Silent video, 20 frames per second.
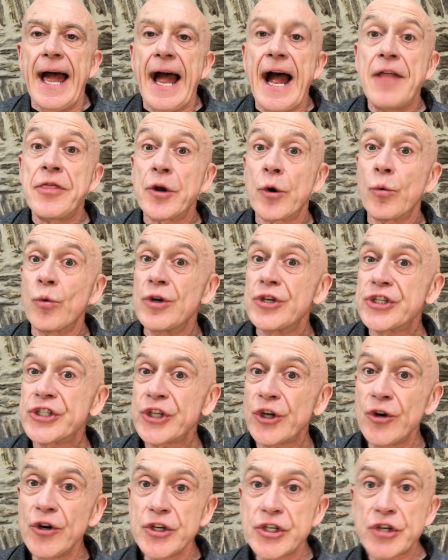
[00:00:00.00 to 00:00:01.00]
And the
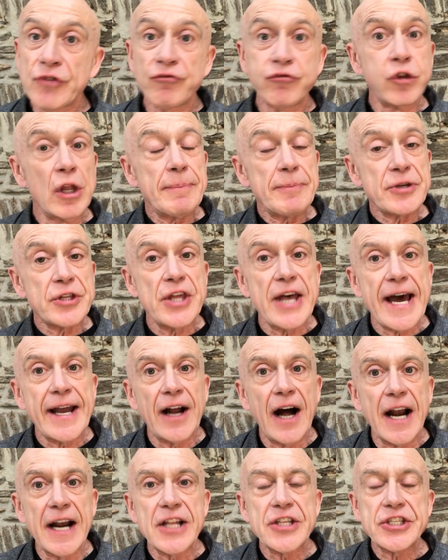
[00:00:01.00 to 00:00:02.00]
research flipped that
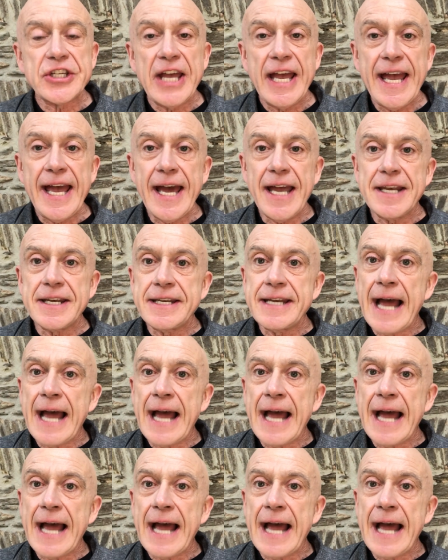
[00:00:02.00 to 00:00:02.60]
on its head.